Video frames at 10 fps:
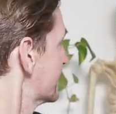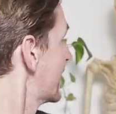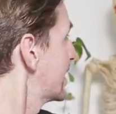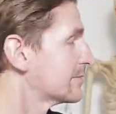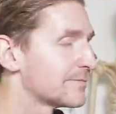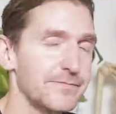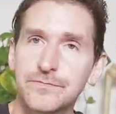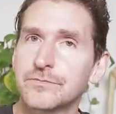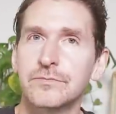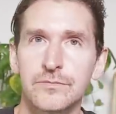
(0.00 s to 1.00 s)
Right.
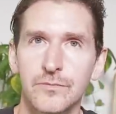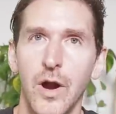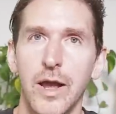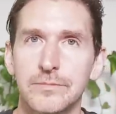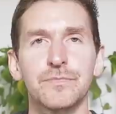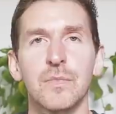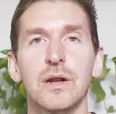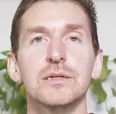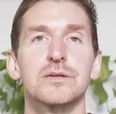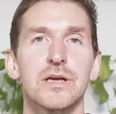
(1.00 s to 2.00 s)
Right.
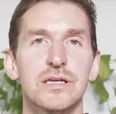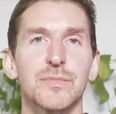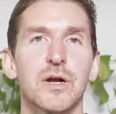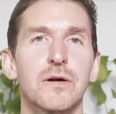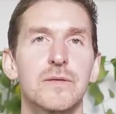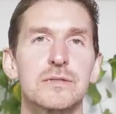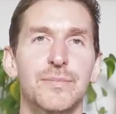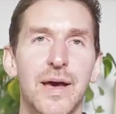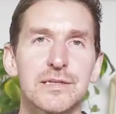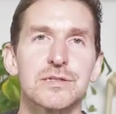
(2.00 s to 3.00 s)
And also, yes, McCarthy's The
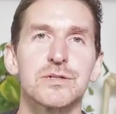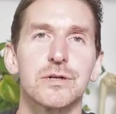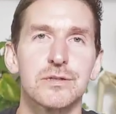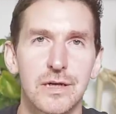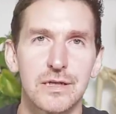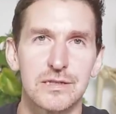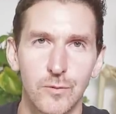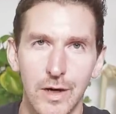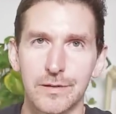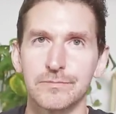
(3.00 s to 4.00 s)
Passenger is on its
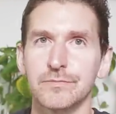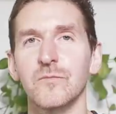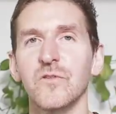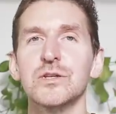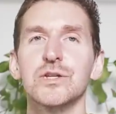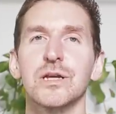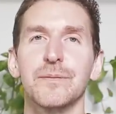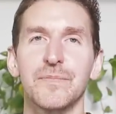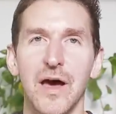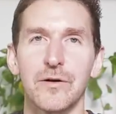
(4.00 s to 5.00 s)
way. Finishing it
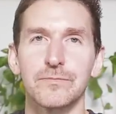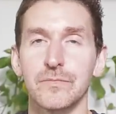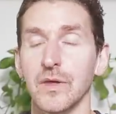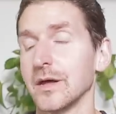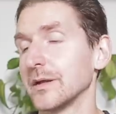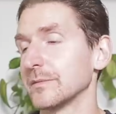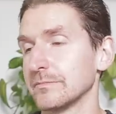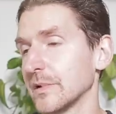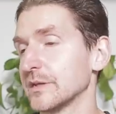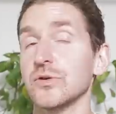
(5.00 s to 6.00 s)
up now, and
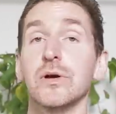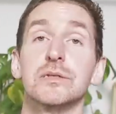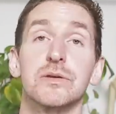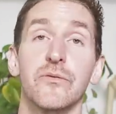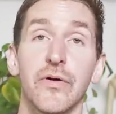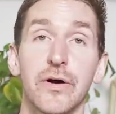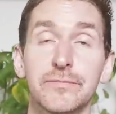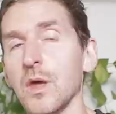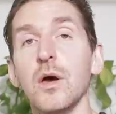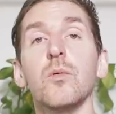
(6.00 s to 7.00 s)
enjoying it so far.
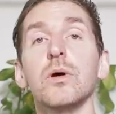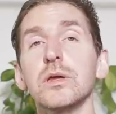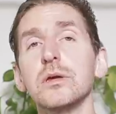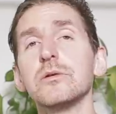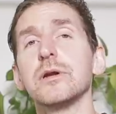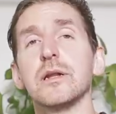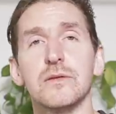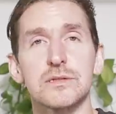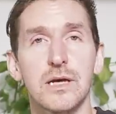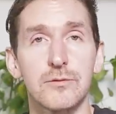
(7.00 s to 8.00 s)
What are you reading
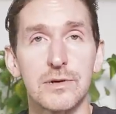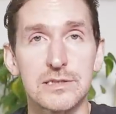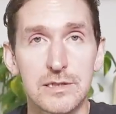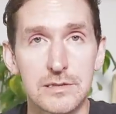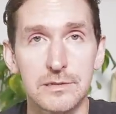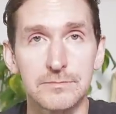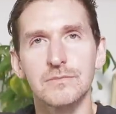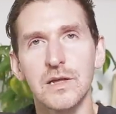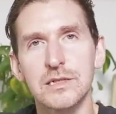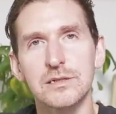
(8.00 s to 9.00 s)
this Halloween season?
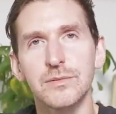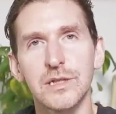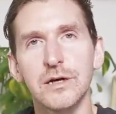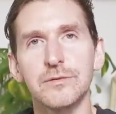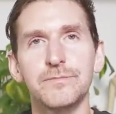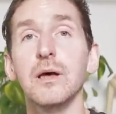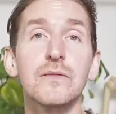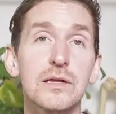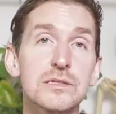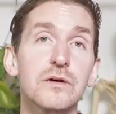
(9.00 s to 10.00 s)
Let us know below,
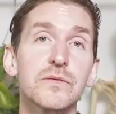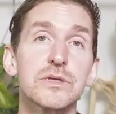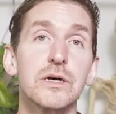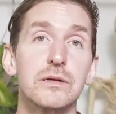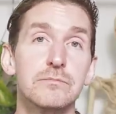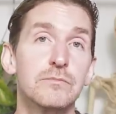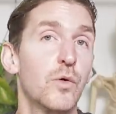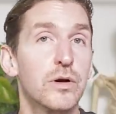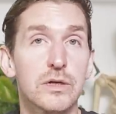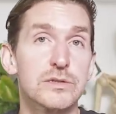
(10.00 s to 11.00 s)
and let us know if it's good,
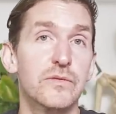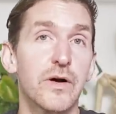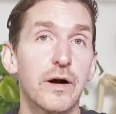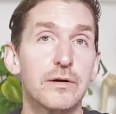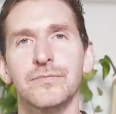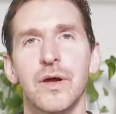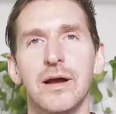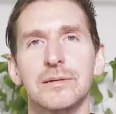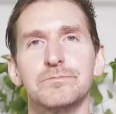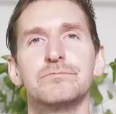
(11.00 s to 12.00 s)
or good so far. All
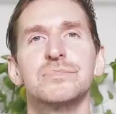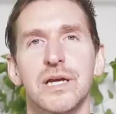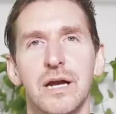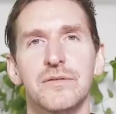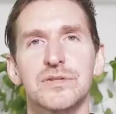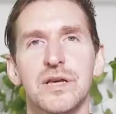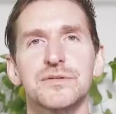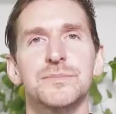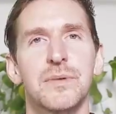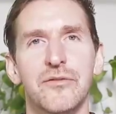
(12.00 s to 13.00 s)
right, take care of
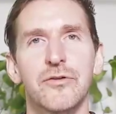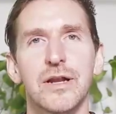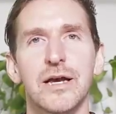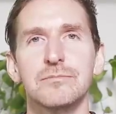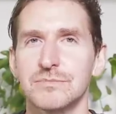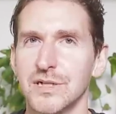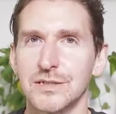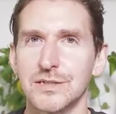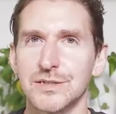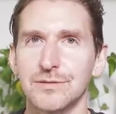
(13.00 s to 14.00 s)
yourselves, have a great night,
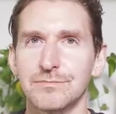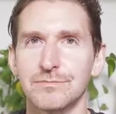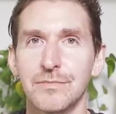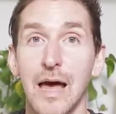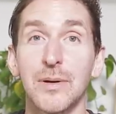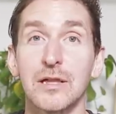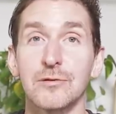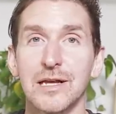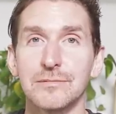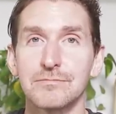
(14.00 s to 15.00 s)
talk to you soon. Happy
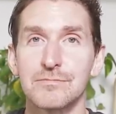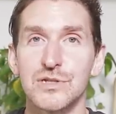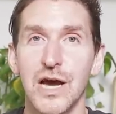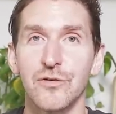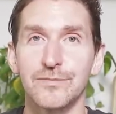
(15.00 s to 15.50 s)
Halloween. Ciao.